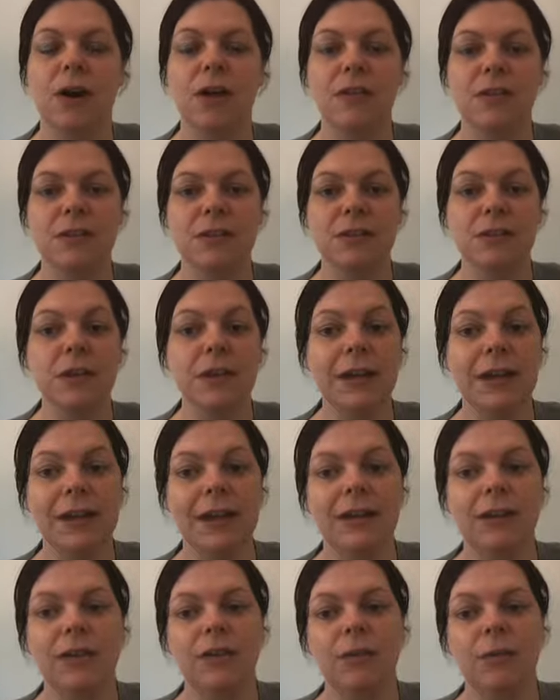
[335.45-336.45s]
others
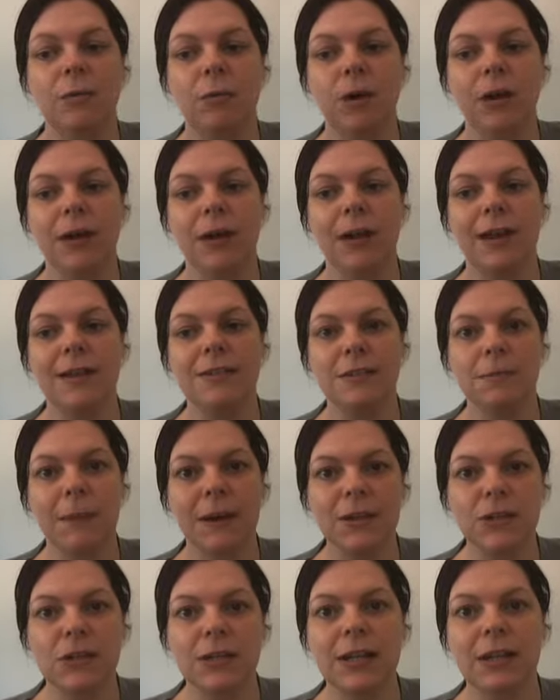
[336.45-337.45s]
looking at your work,
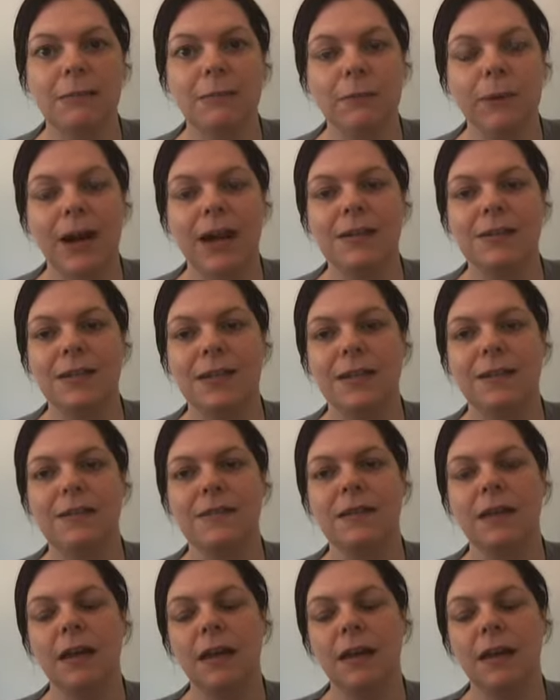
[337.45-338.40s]
especially in practice.